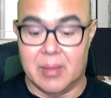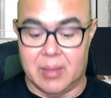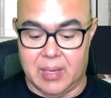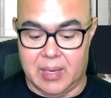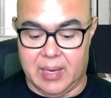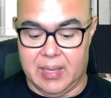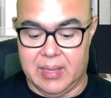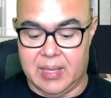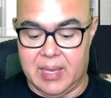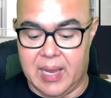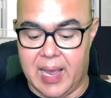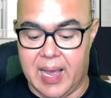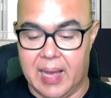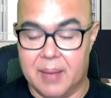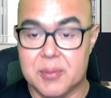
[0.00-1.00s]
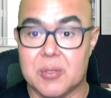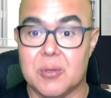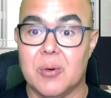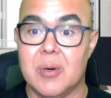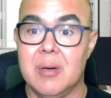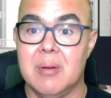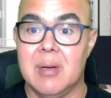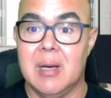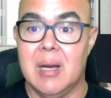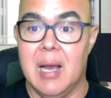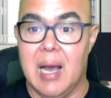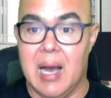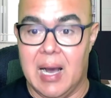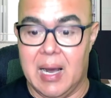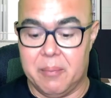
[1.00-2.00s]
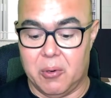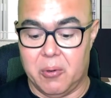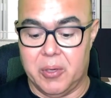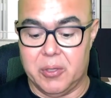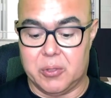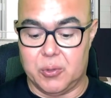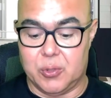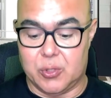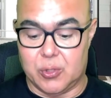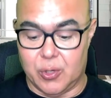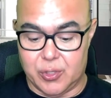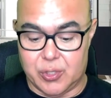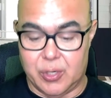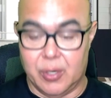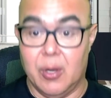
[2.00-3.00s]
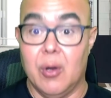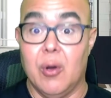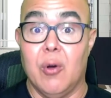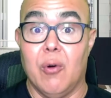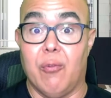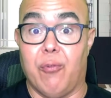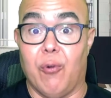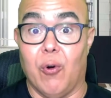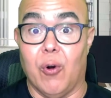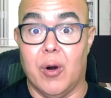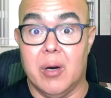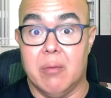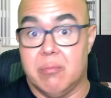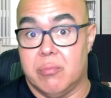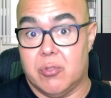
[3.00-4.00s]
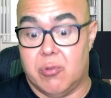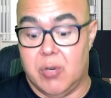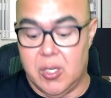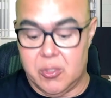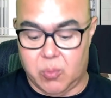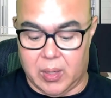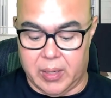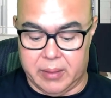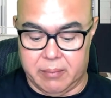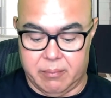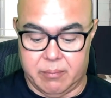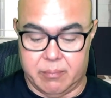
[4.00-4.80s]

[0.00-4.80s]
In the App Store, I'm going to search for Trust Wallet.